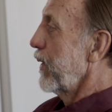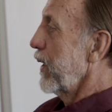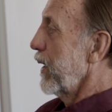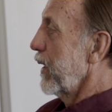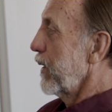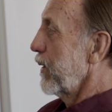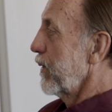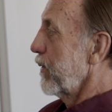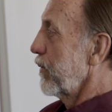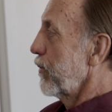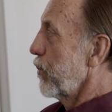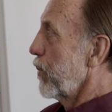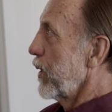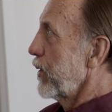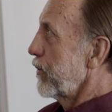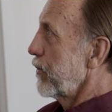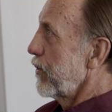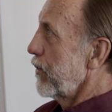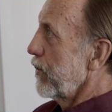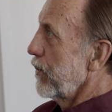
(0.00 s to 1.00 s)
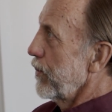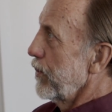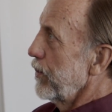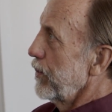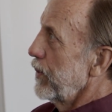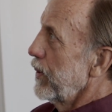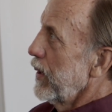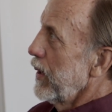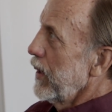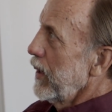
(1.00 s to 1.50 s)
and went
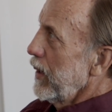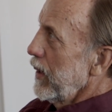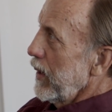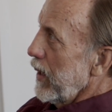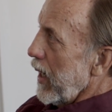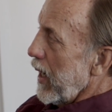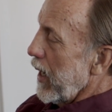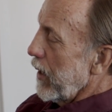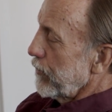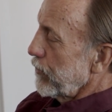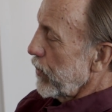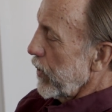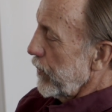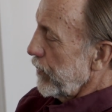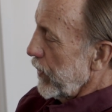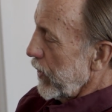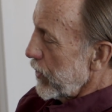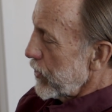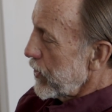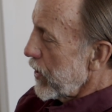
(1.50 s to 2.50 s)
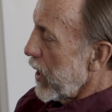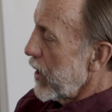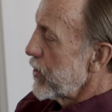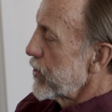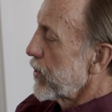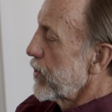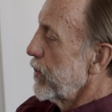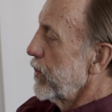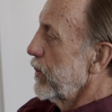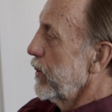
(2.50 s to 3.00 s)
to, after I finished high
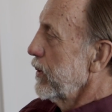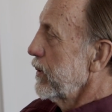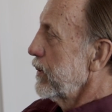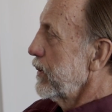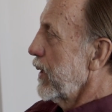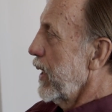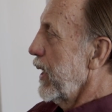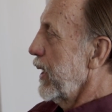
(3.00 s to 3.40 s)
school,